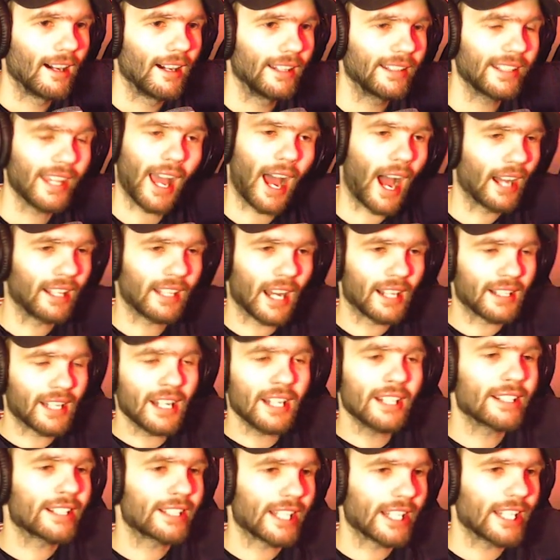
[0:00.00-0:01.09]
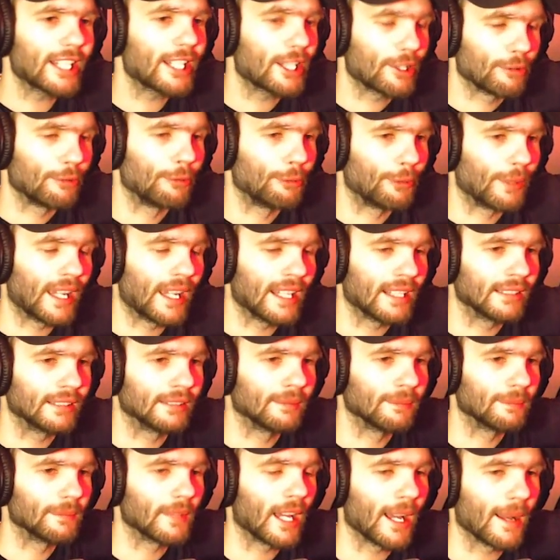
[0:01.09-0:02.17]
yeah, I, I didn't see you
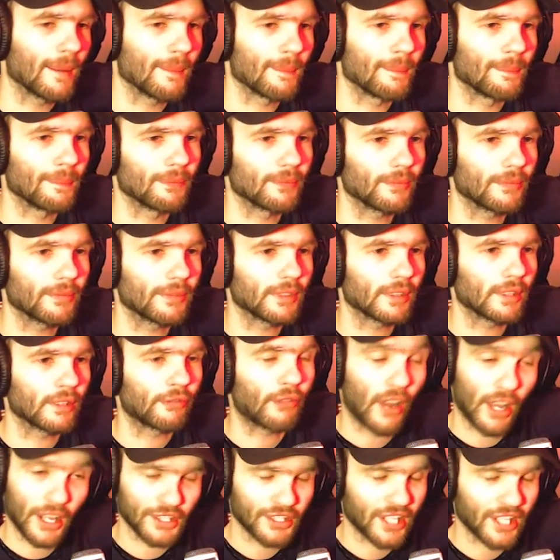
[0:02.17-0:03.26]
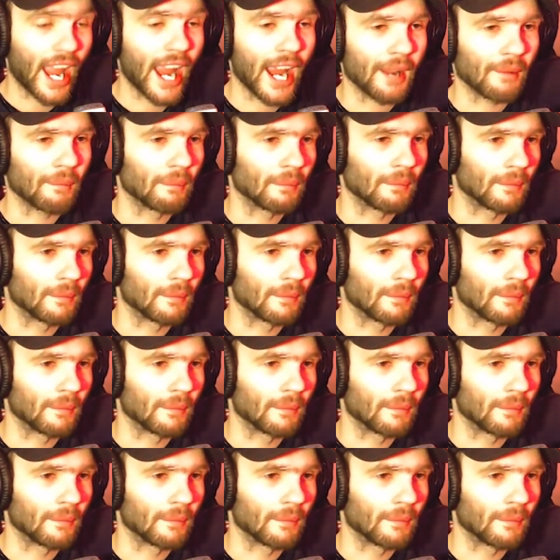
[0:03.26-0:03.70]
in um, the first game.